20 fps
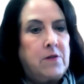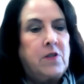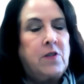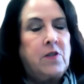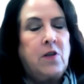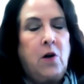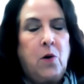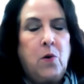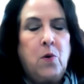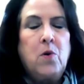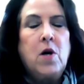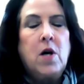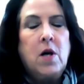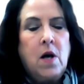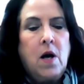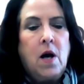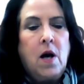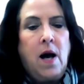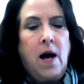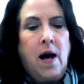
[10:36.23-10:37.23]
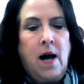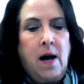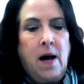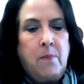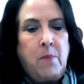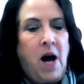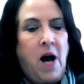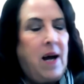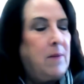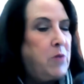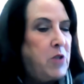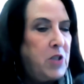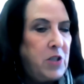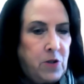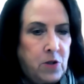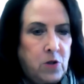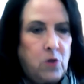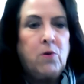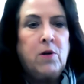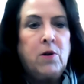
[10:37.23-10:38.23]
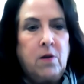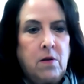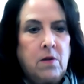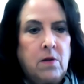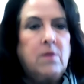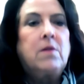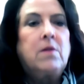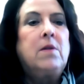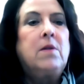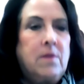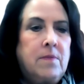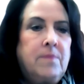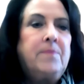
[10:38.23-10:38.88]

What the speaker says: So I'm just thrilled.